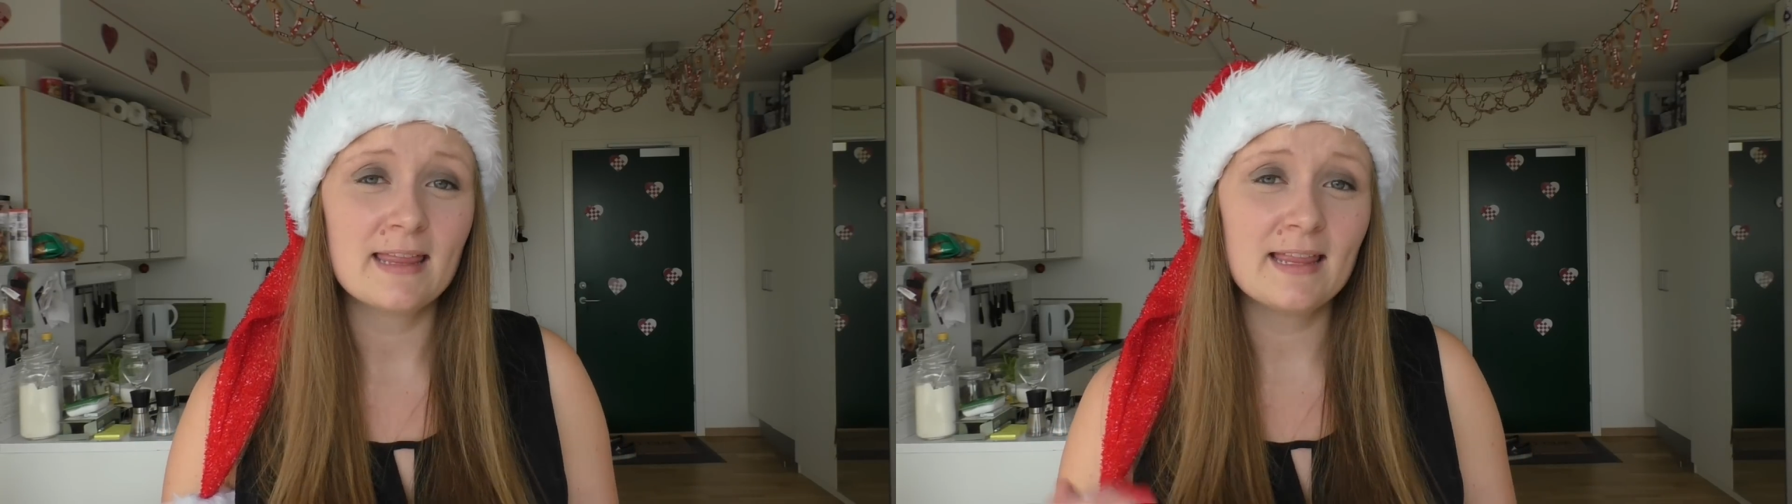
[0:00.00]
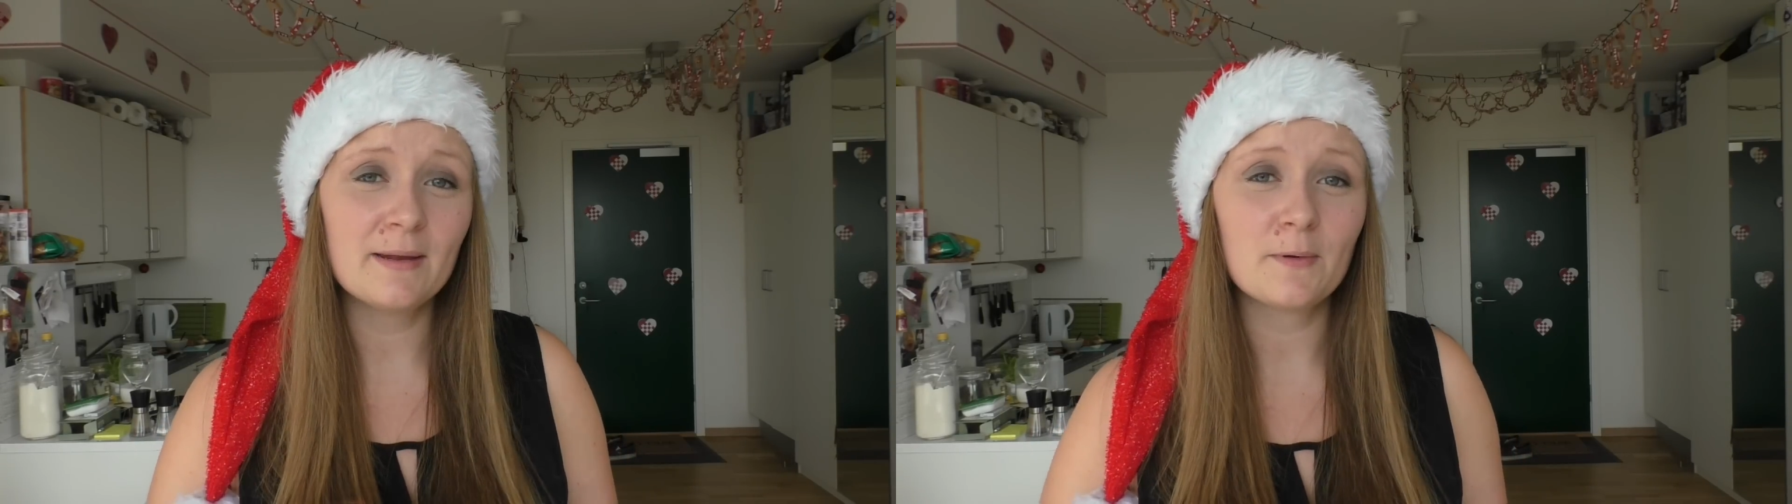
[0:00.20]

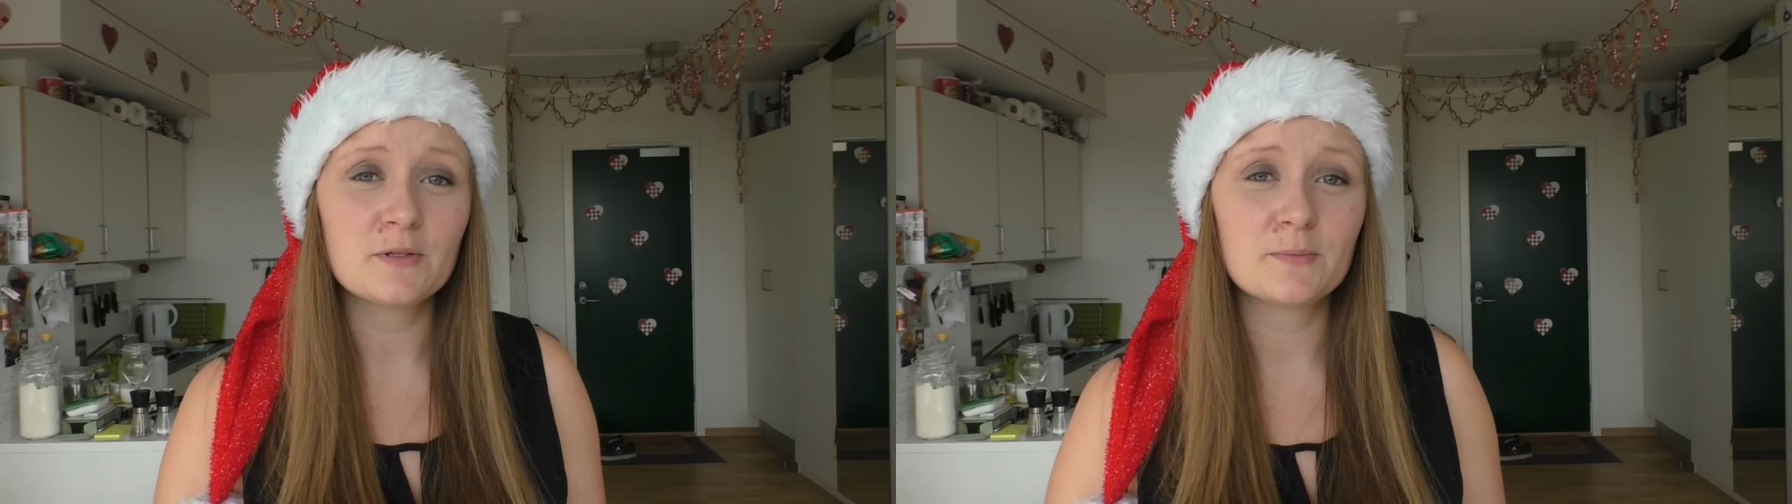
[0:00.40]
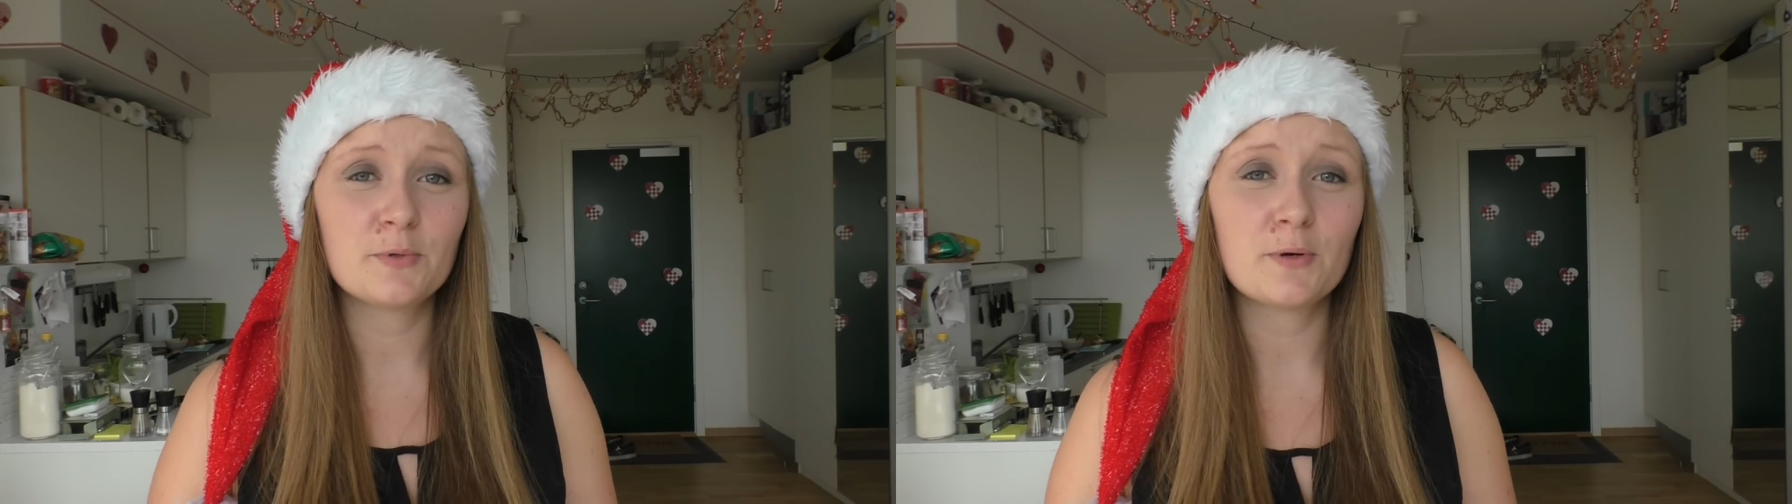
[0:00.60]
Then I'm going
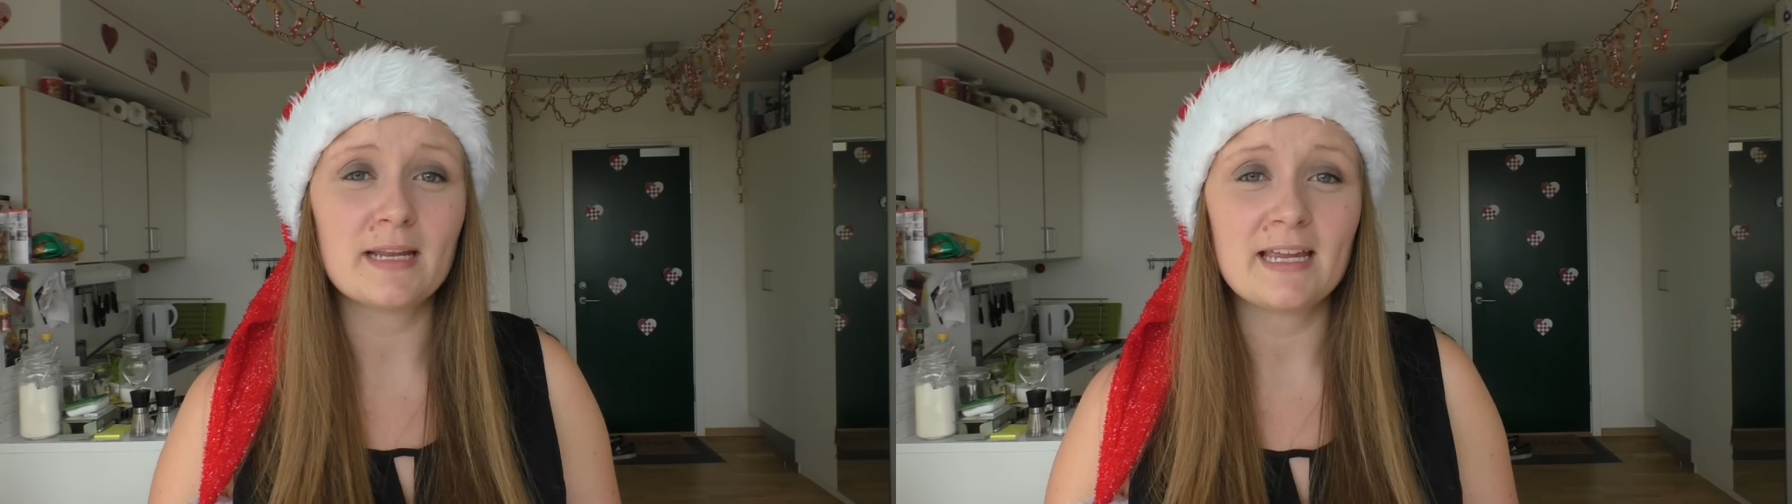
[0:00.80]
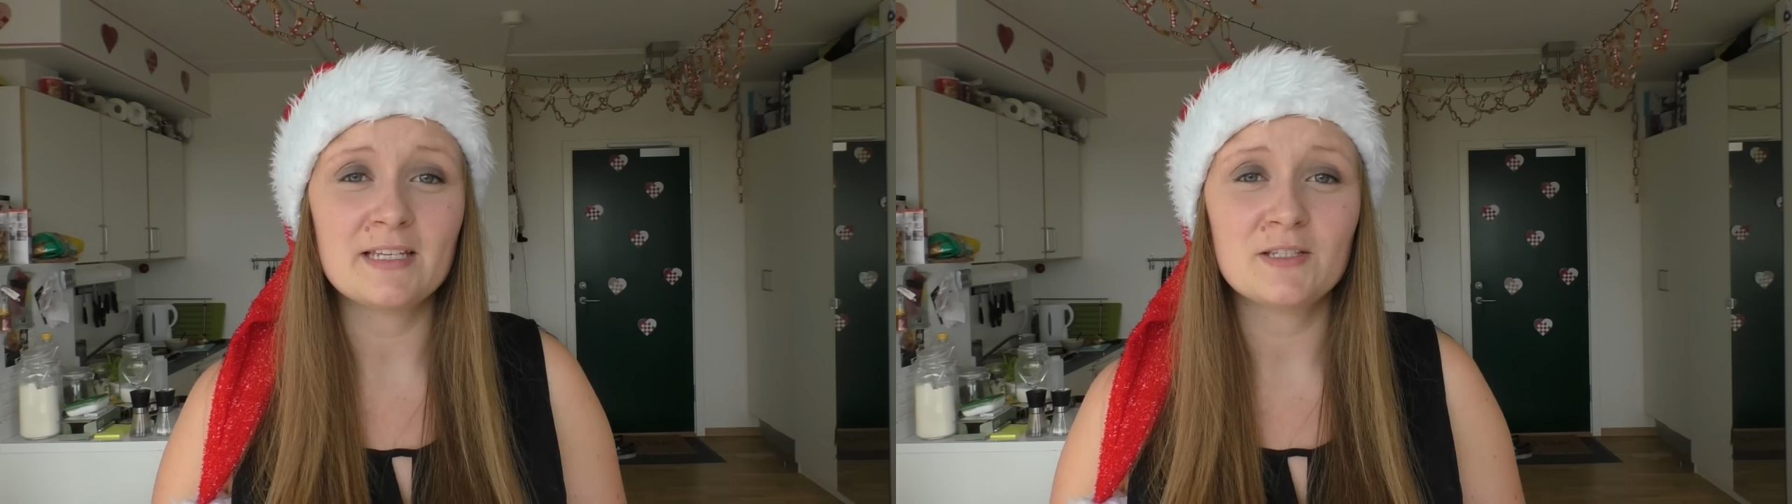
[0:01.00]
to pour it
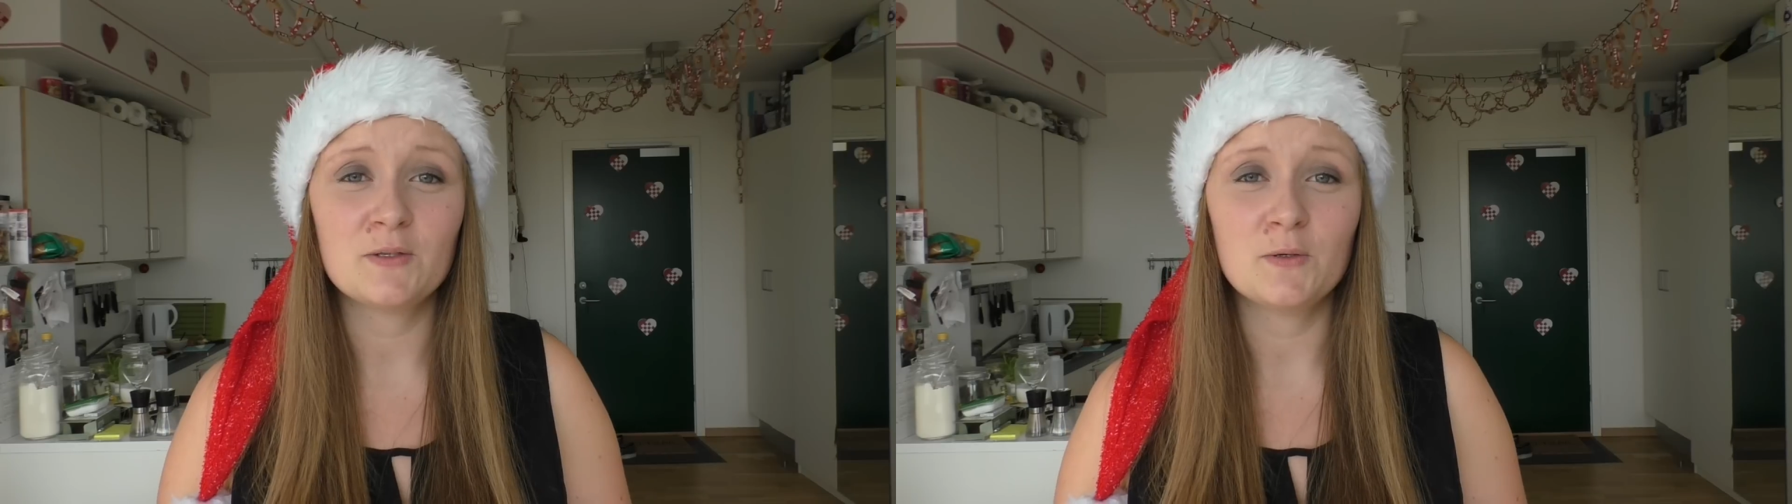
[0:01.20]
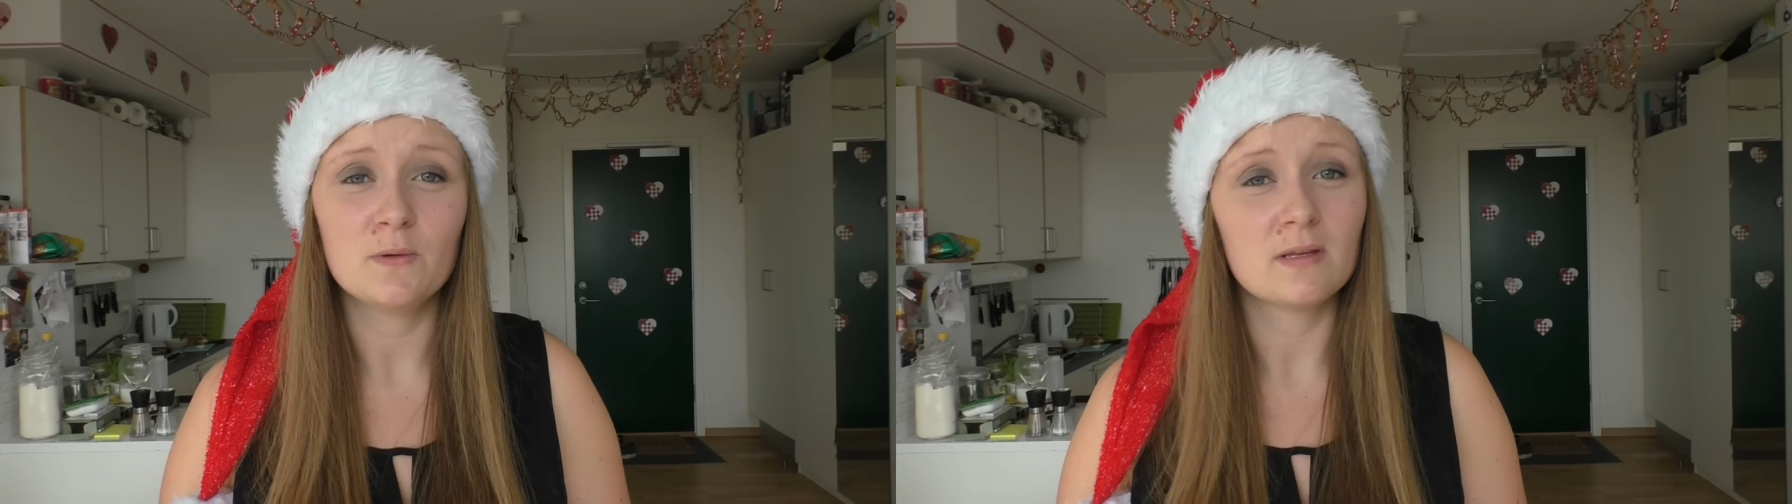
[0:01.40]

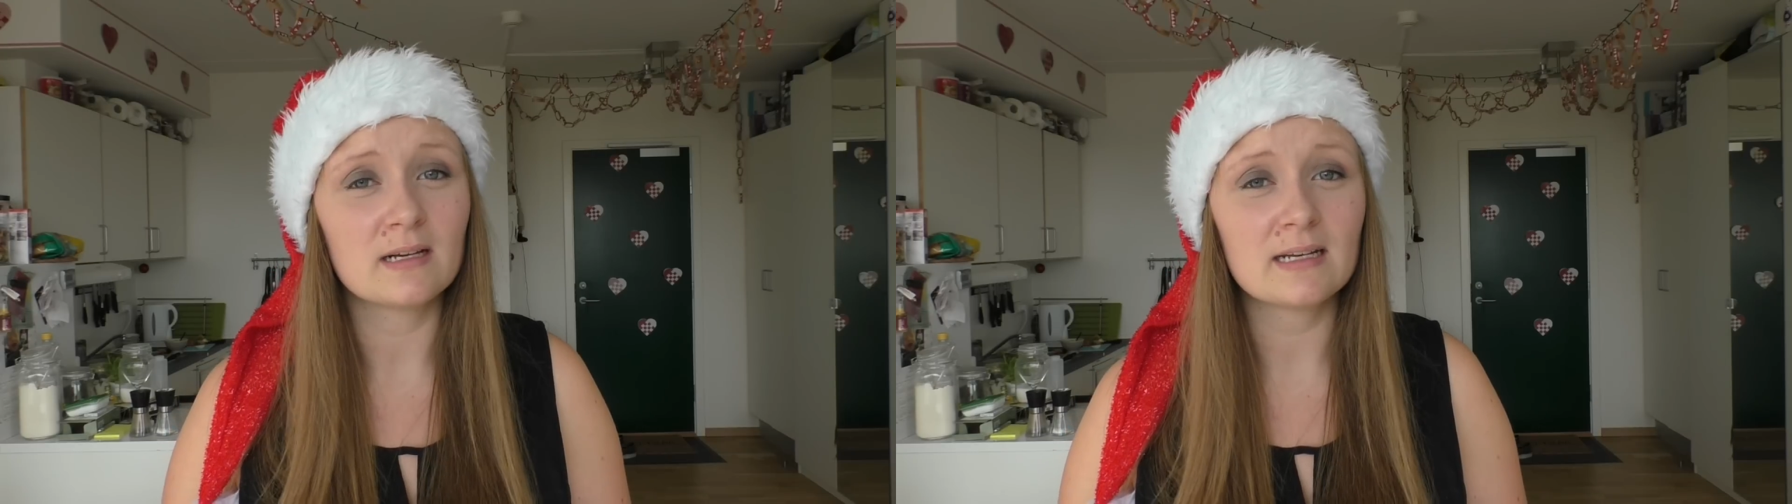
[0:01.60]
into the